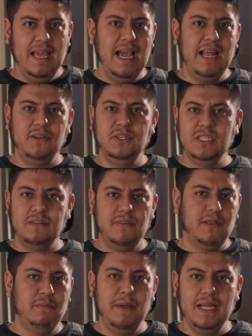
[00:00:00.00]
and you just
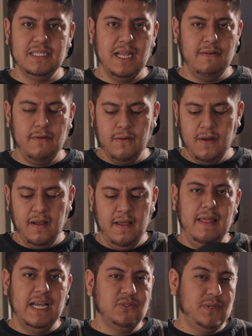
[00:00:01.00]
feel the bass everywhere.
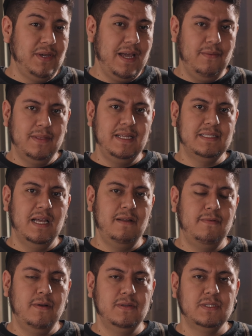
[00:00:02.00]
That's what you get with these
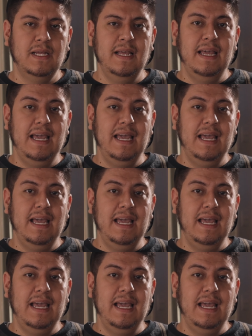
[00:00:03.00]
headphones.